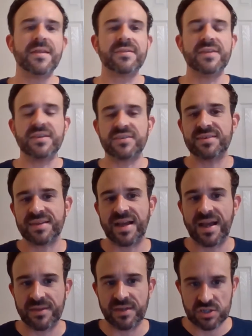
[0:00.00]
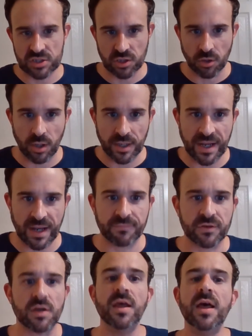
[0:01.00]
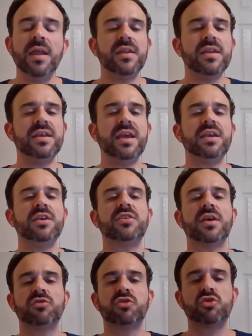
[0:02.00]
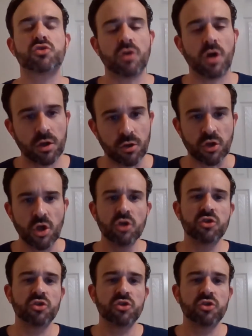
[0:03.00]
this is the guy they should have gone after. The Yankees have struggled